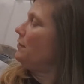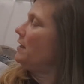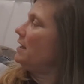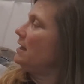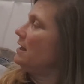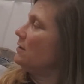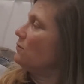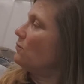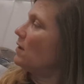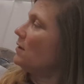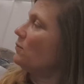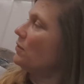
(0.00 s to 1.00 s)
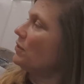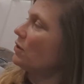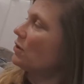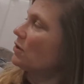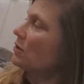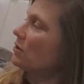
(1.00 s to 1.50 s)
that he could run with the
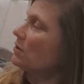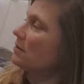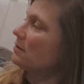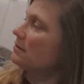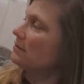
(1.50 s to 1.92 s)
herd.